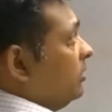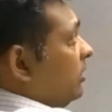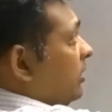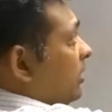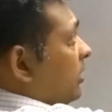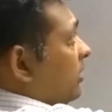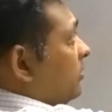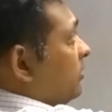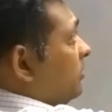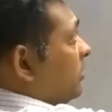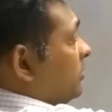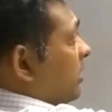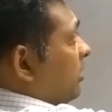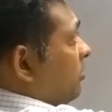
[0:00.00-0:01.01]
Here,
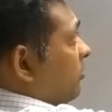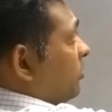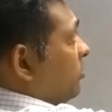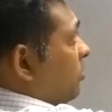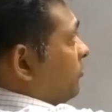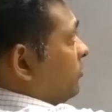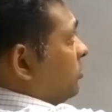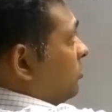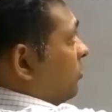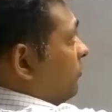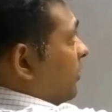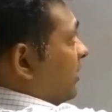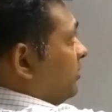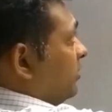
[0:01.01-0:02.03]
the sign of the coefficient
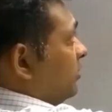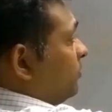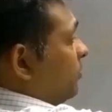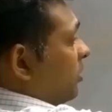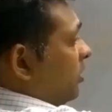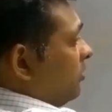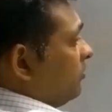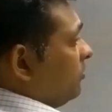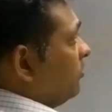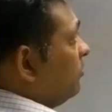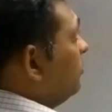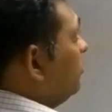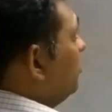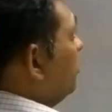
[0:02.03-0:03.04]
of x is positive.
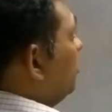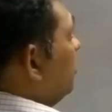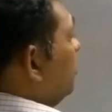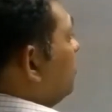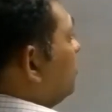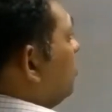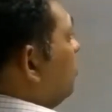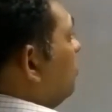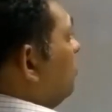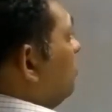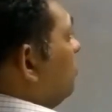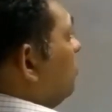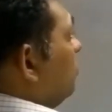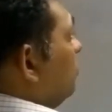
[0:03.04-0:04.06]
So,
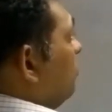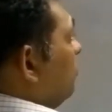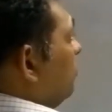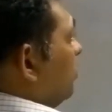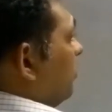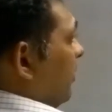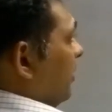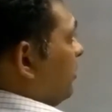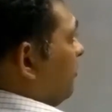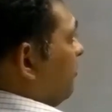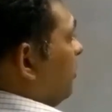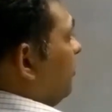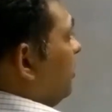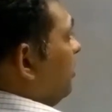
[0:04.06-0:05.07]
the factor
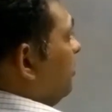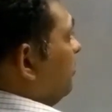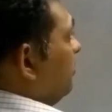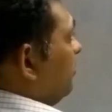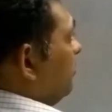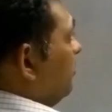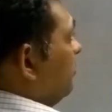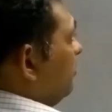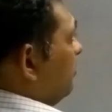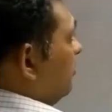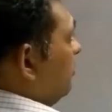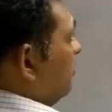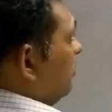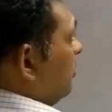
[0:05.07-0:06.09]
will be
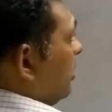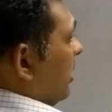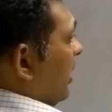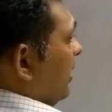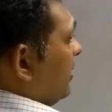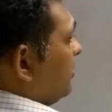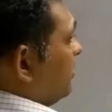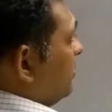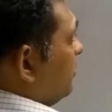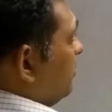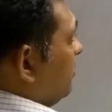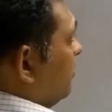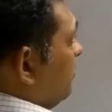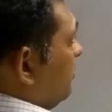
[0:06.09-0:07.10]
x
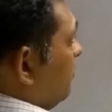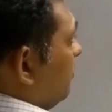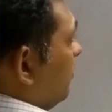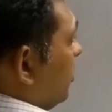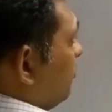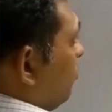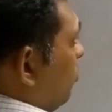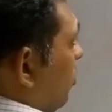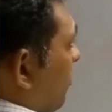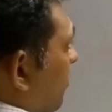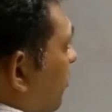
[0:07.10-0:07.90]
plus 4